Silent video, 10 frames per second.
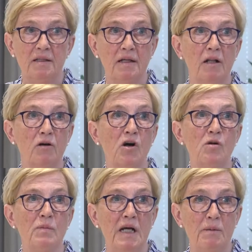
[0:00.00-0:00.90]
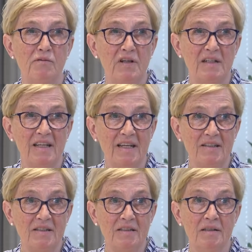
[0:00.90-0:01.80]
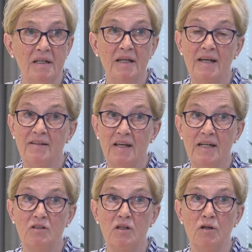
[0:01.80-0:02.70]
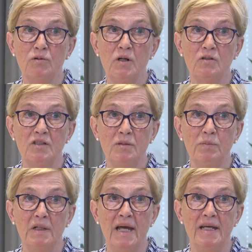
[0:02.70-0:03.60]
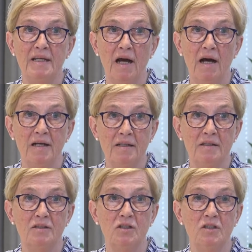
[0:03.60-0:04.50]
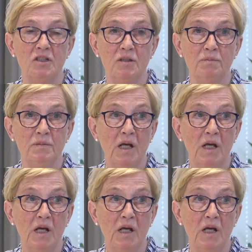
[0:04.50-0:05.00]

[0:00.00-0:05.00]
The glaucoma hemifield test is actually a rather simple AI system,